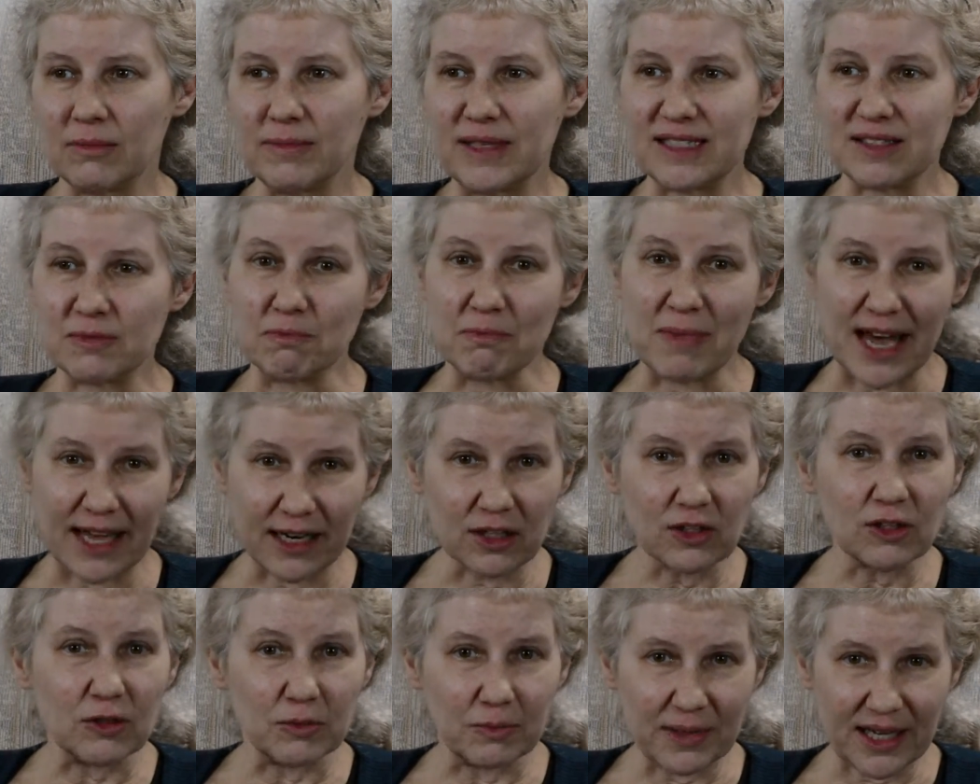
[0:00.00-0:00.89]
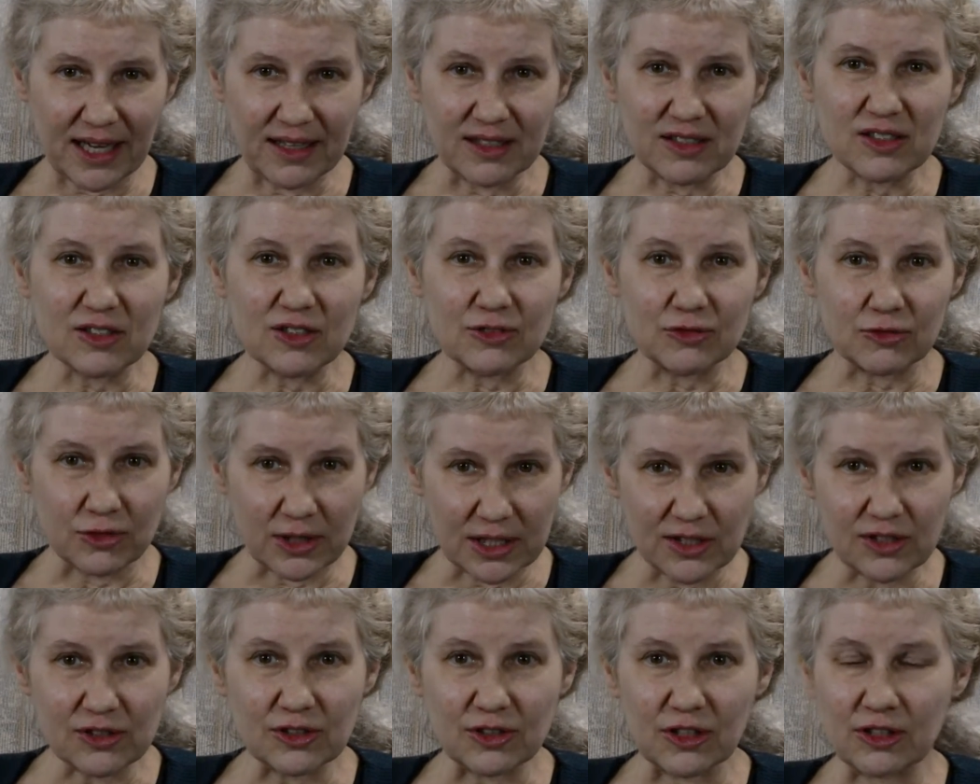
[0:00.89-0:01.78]
is medical-based
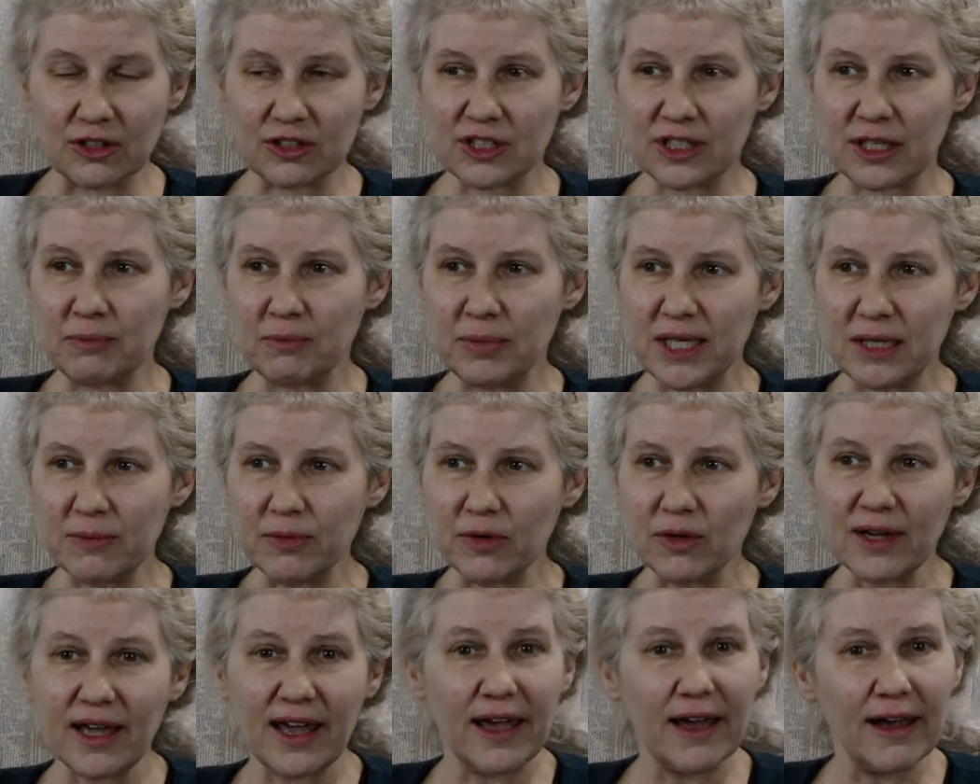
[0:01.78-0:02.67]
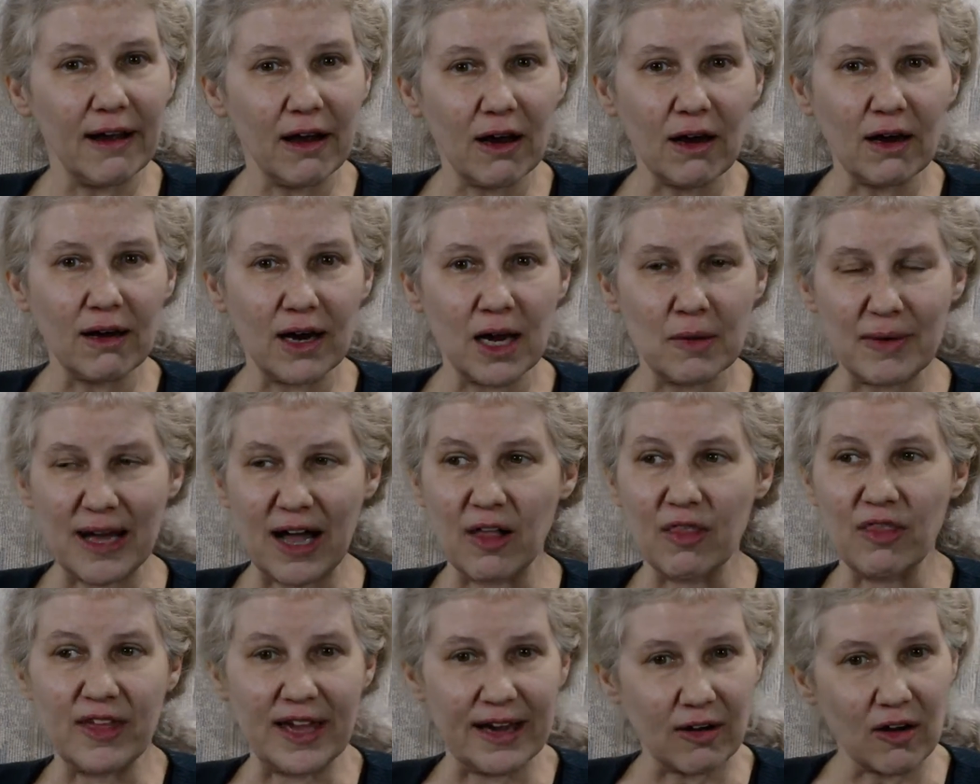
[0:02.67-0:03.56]
research, and people care
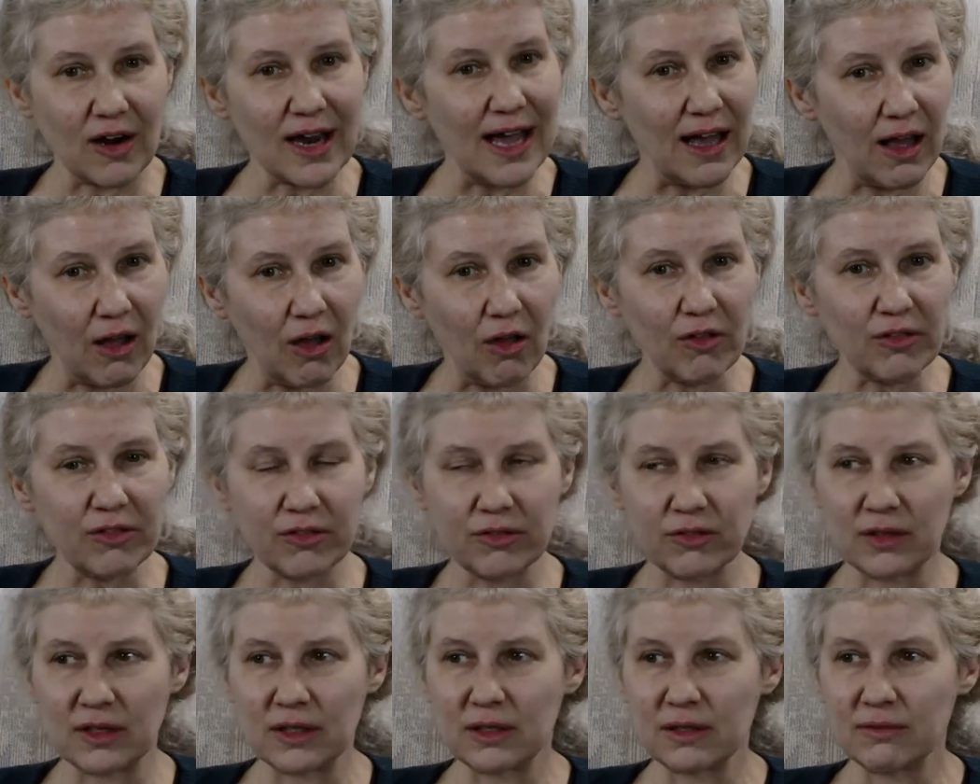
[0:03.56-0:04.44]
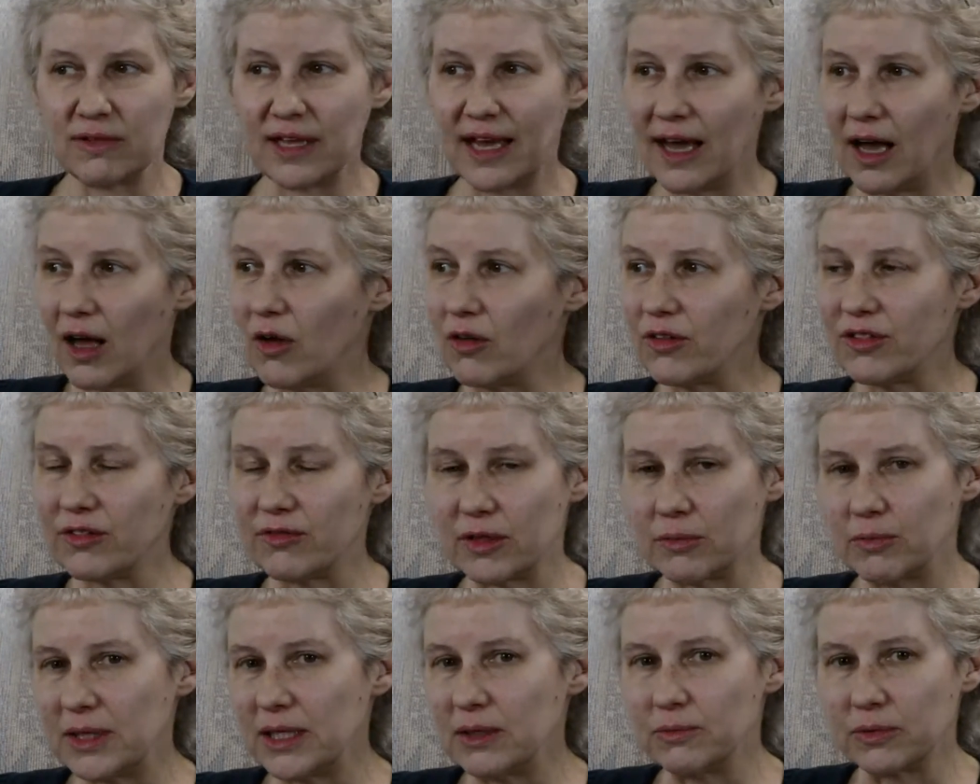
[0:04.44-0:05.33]
about their health, the health of
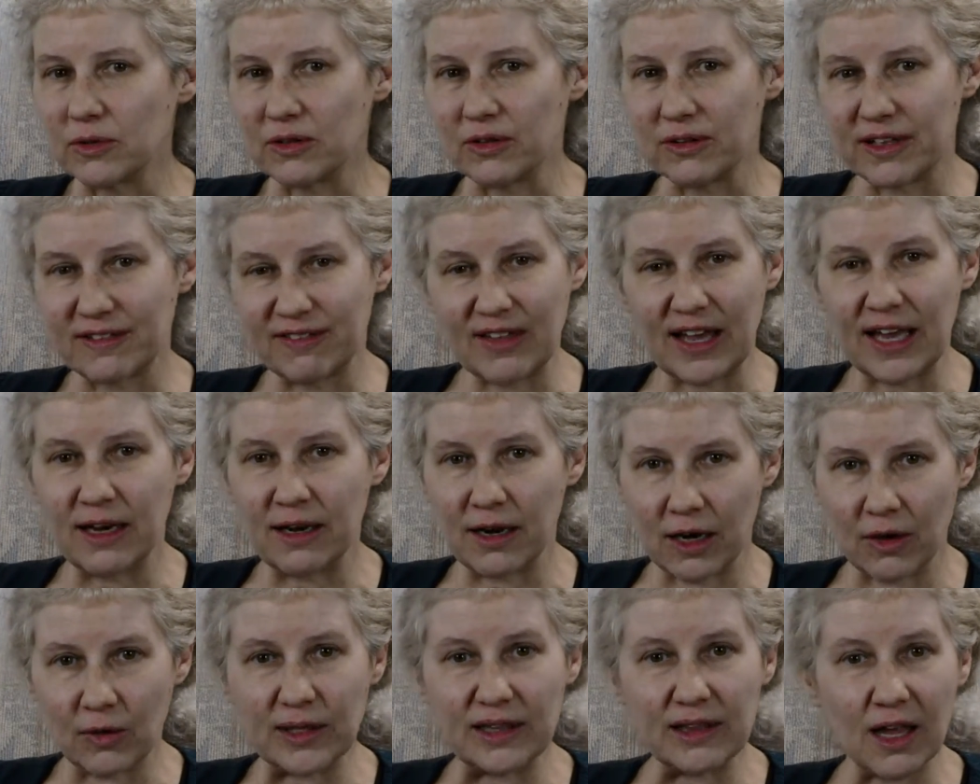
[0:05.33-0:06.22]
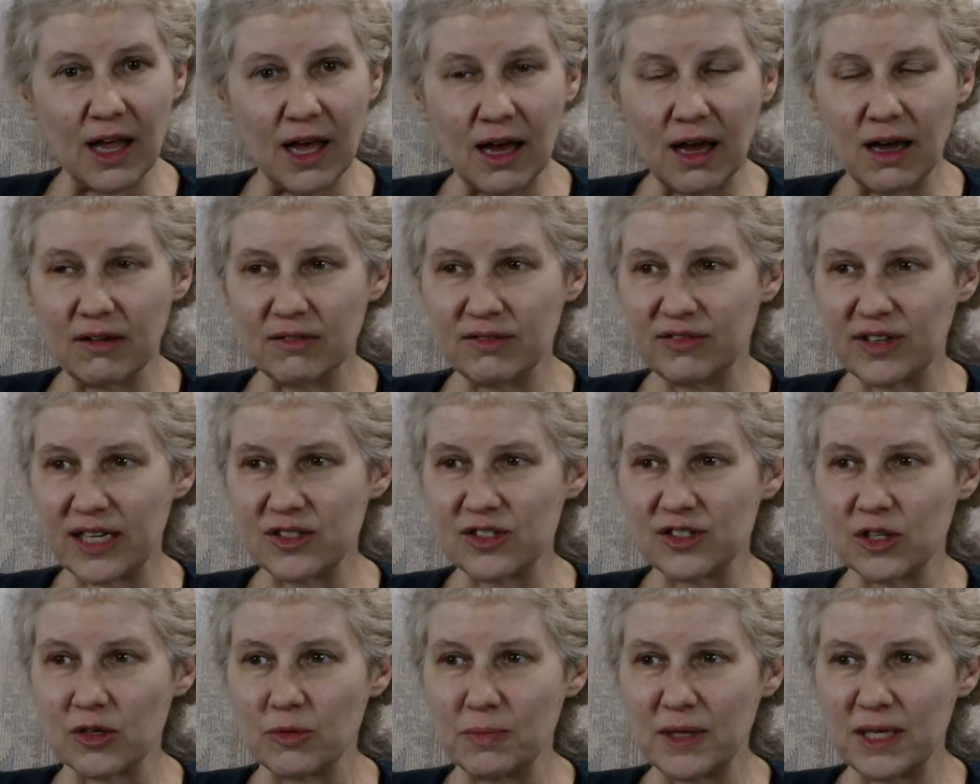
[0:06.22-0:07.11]
the people that they know and love,
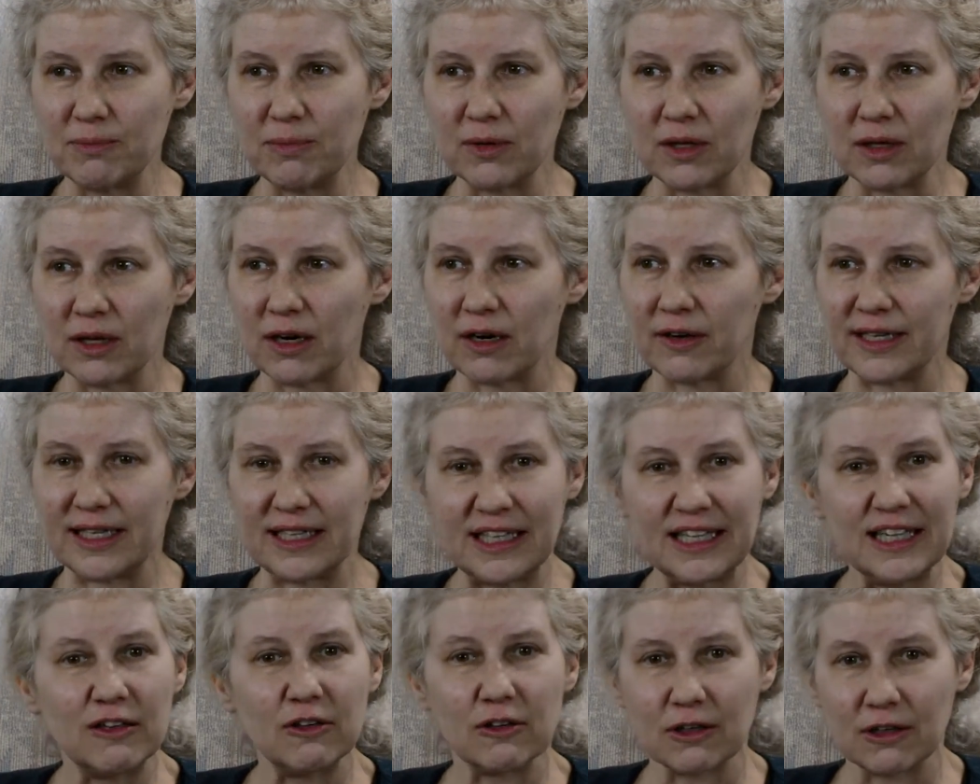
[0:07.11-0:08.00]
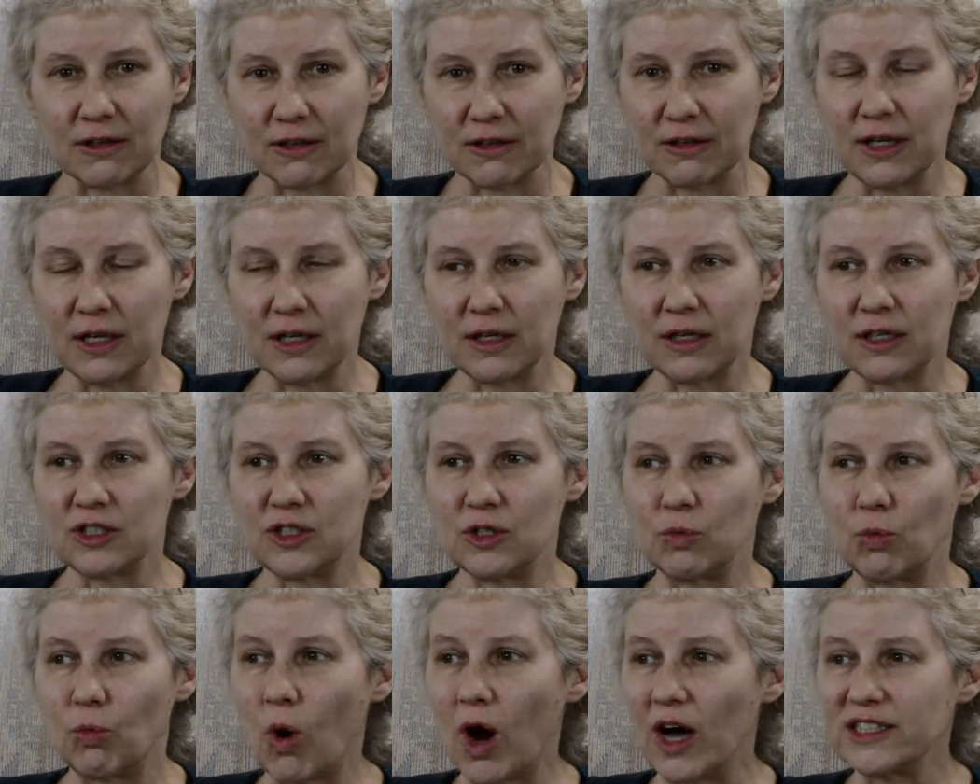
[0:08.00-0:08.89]
and so people are eager
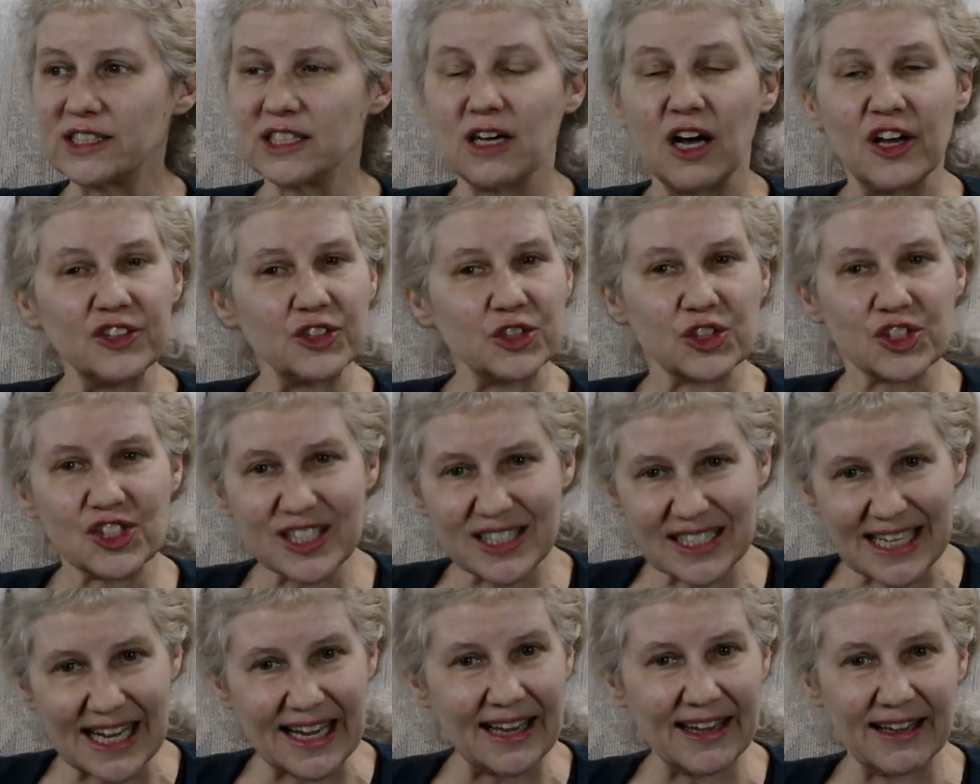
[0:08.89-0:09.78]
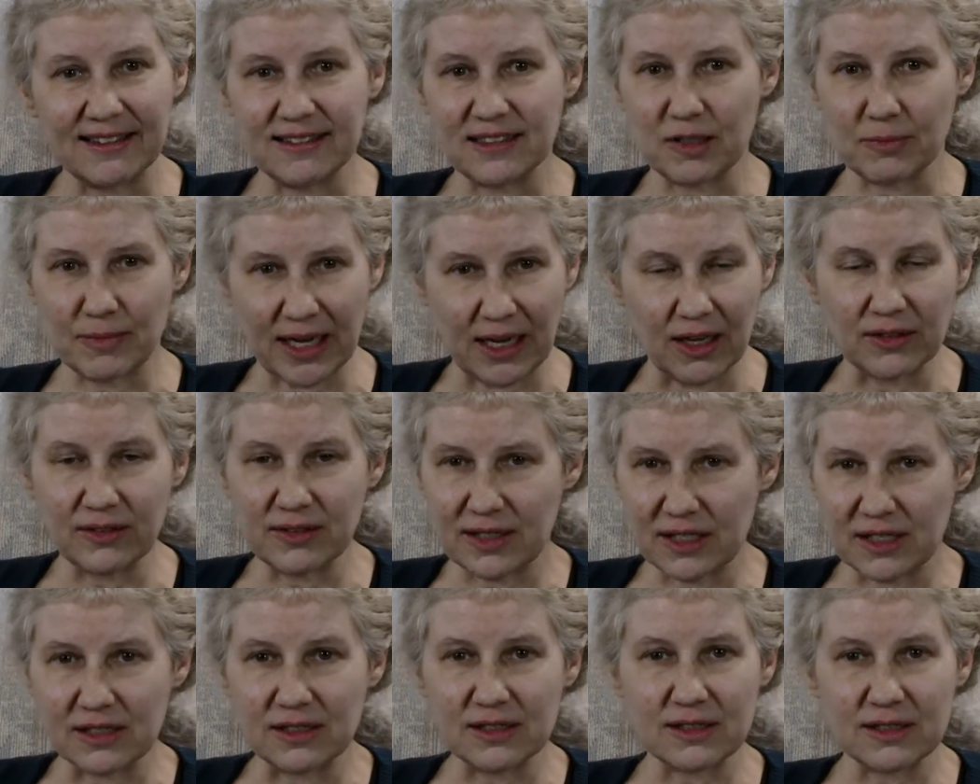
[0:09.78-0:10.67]
to want to understand about
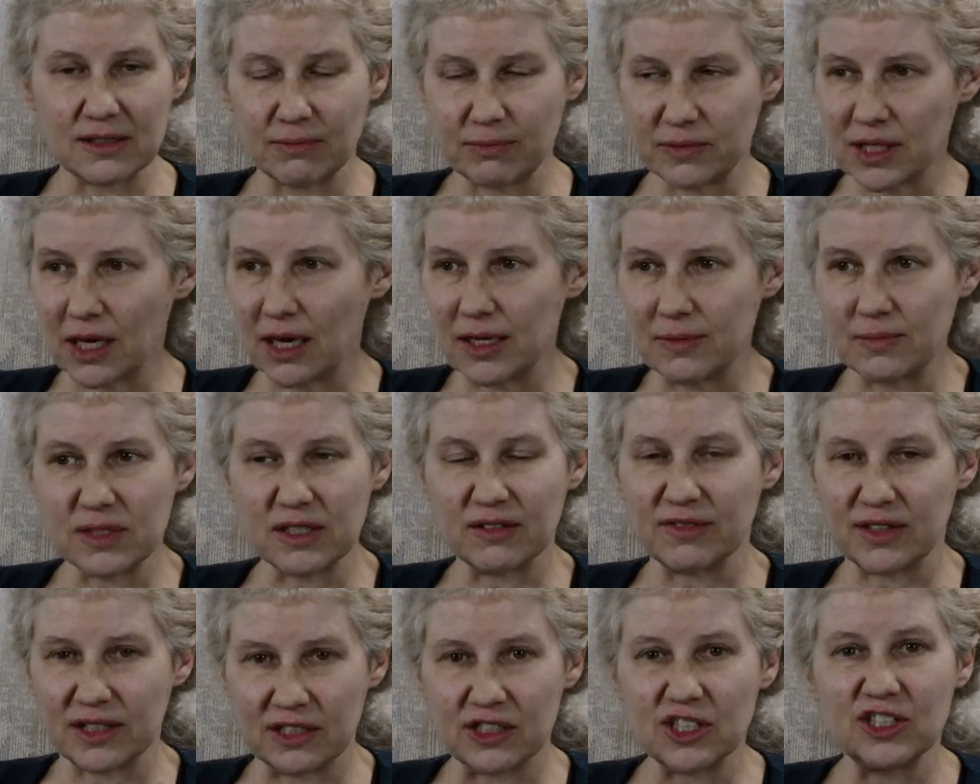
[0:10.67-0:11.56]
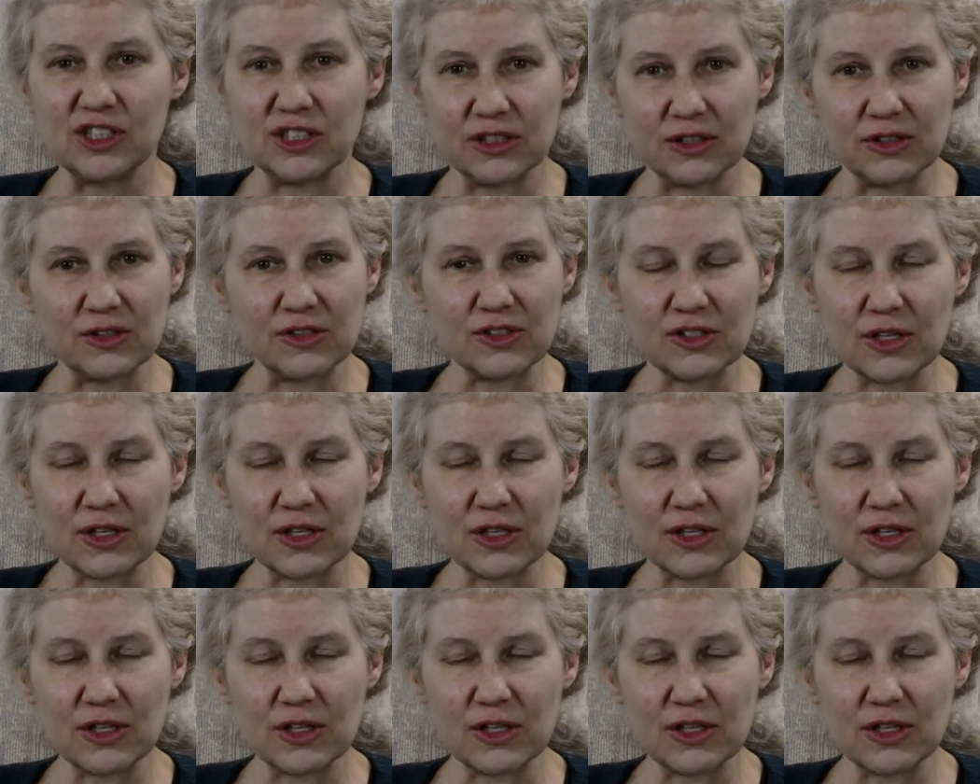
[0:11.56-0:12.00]
these types of issues.